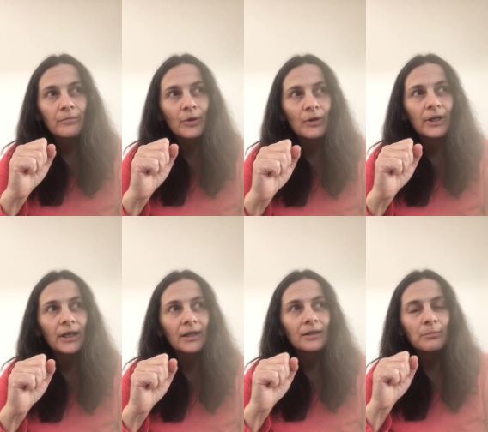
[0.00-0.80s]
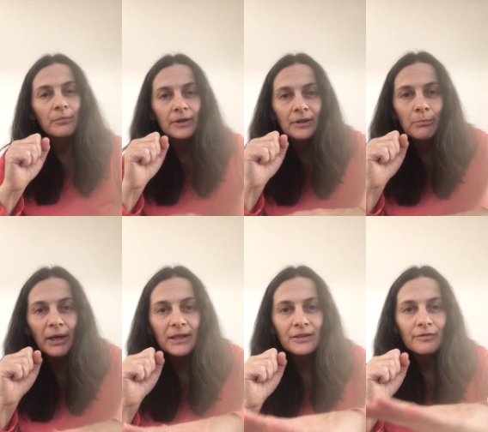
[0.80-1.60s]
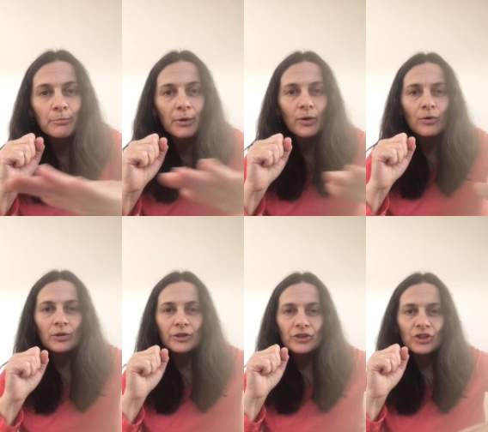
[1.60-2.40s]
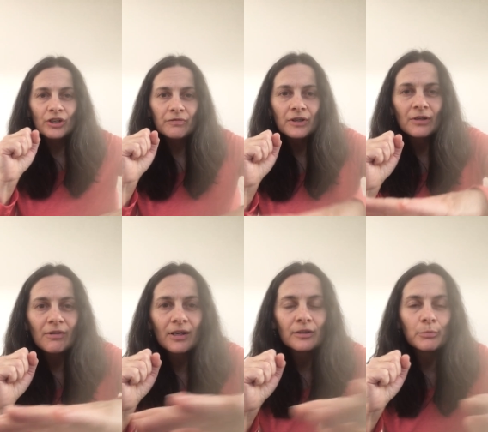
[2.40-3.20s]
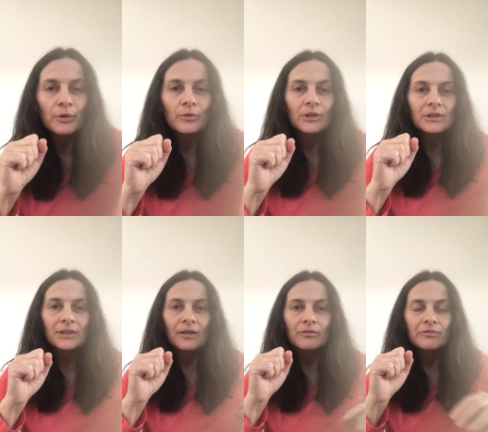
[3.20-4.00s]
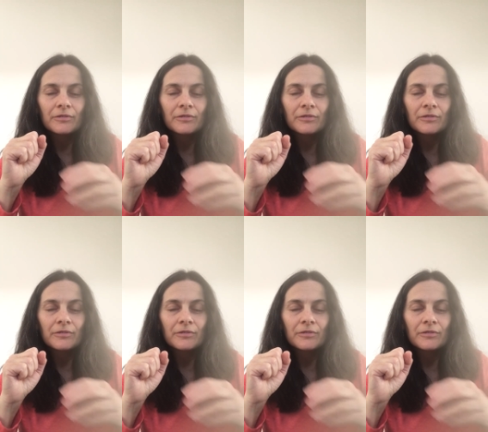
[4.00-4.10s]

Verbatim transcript: burning at the, in the base of the bowl and shifting round the bowl itself